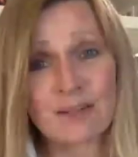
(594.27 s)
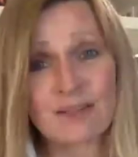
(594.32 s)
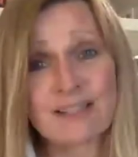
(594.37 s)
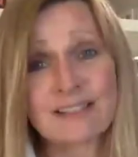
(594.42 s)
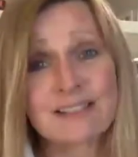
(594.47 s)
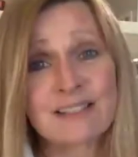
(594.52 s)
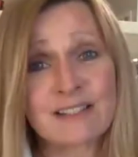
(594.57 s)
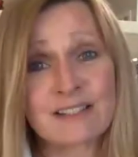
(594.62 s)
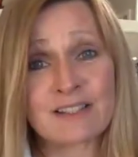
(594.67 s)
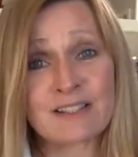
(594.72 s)

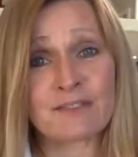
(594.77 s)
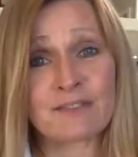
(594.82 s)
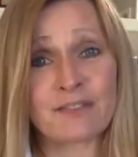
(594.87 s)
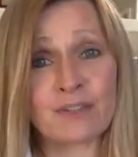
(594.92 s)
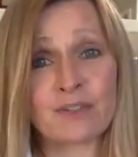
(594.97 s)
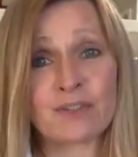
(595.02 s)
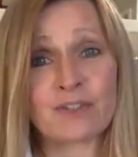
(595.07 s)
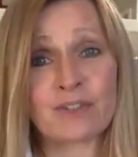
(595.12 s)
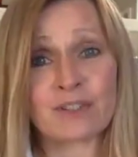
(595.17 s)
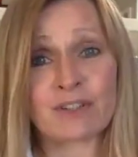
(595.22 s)
this is the
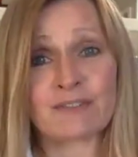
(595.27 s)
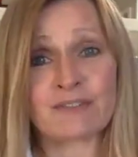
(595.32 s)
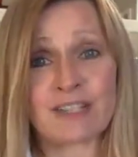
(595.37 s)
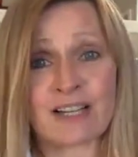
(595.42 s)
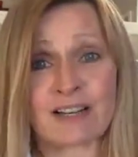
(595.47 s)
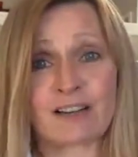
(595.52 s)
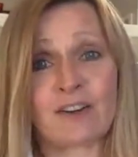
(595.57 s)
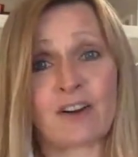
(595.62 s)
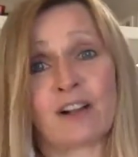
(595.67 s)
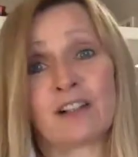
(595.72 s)
future of
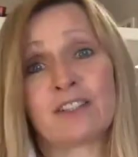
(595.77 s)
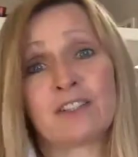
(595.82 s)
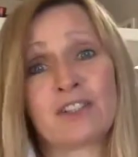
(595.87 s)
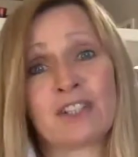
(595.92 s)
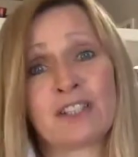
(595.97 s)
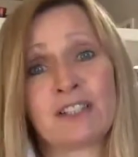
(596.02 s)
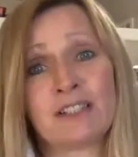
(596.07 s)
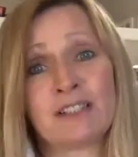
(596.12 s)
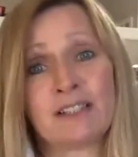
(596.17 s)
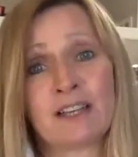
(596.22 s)

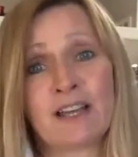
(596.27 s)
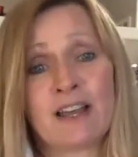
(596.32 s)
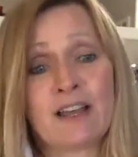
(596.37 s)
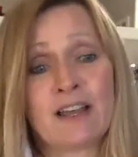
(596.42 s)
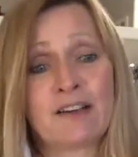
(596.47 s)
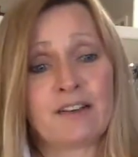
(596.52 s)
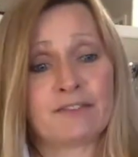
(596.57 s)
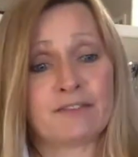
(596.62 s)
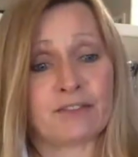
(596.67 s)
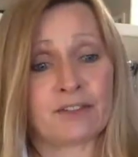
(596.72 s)
technology
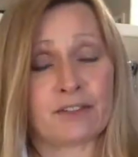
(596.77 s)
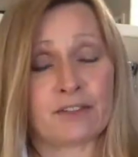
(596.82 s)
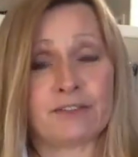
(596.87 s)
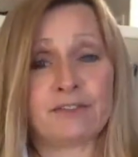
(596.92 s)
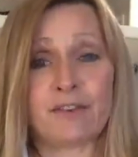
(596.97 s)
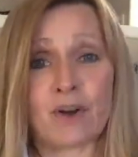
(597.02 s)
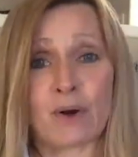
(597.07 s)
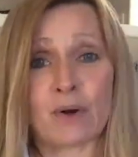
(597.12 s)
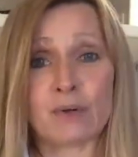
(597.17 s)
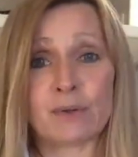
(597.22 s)
for
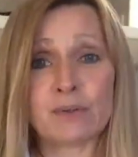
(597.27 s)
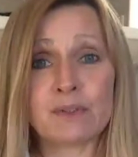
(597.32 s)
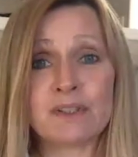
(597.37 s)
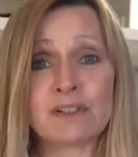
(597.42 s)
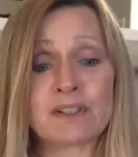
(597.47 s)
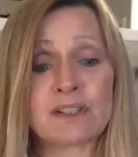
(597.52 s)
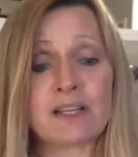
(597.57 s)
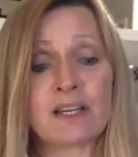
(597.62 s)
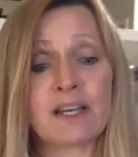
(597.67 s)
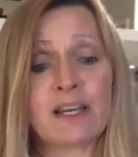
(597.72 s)

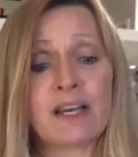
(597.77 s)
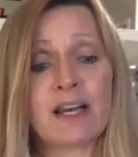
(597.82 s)
phones.